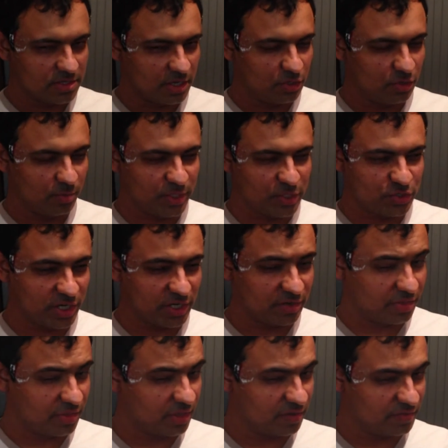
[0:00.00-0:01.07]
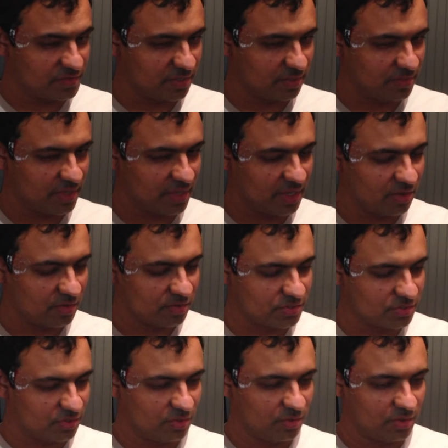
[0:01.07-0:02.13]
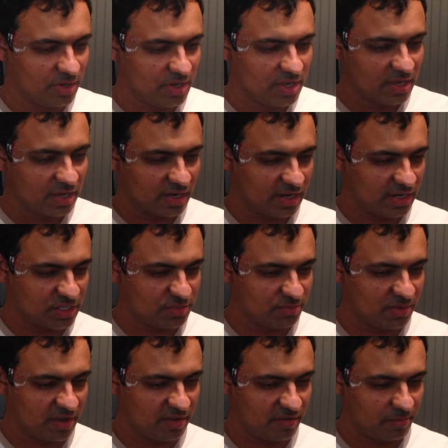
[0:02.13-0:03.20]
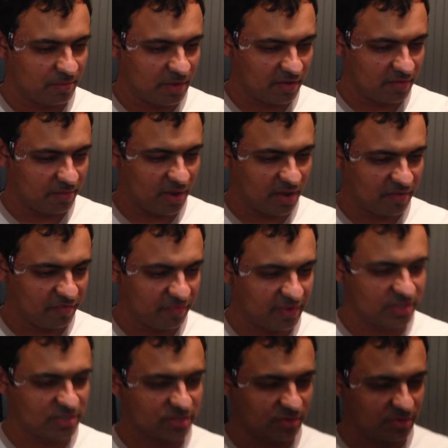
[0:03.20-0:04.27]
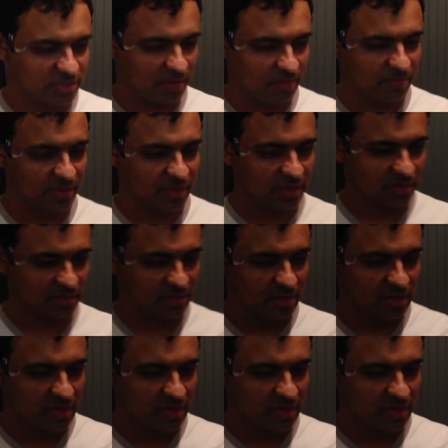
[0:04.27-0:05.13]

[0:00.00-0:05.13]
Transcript: So I normally try to think of something else or clench my fist or something,